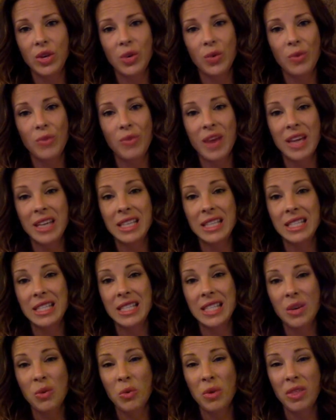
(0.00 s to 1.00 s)
We've had to
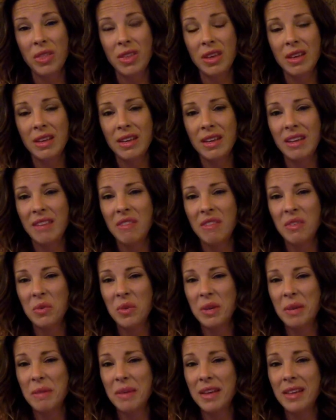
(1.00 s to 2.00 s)
sit with it, even when
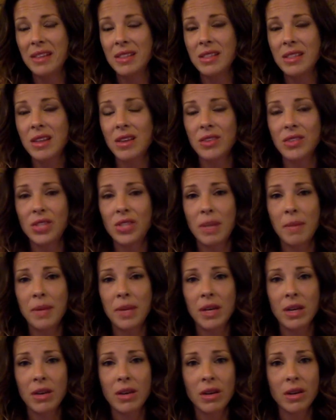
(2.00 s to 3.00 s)
it makes our stomach
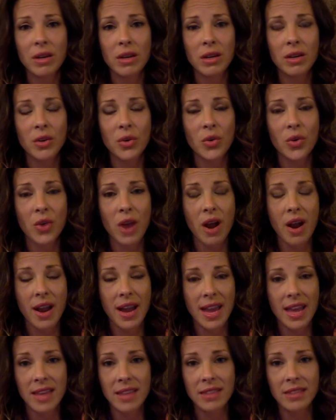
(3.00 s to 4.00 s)
hurt or our
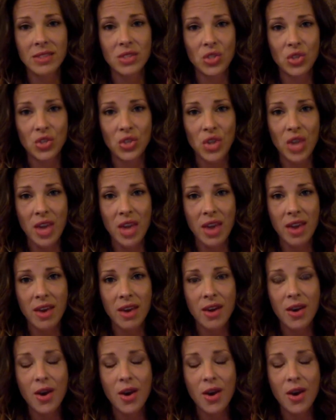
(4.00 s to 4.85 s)
hands shake,